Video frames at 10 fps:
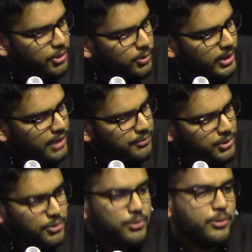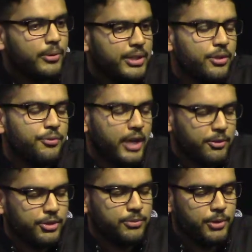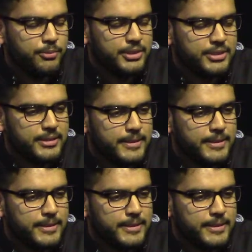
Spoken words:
we will have you in your final moments.